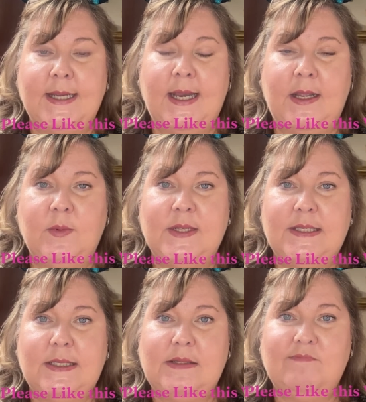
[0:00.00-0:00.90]
and it
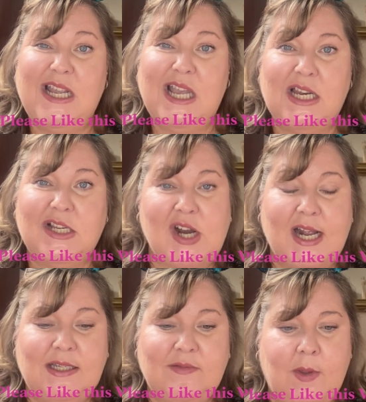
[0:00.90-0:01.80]
was pretty
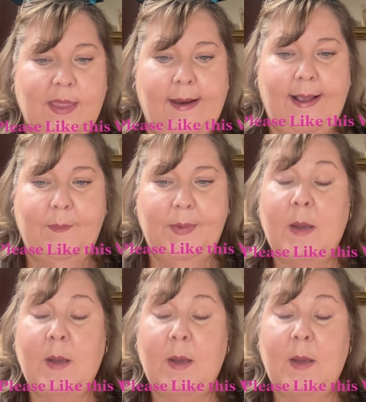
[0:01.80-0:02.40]
unattractive when that happened.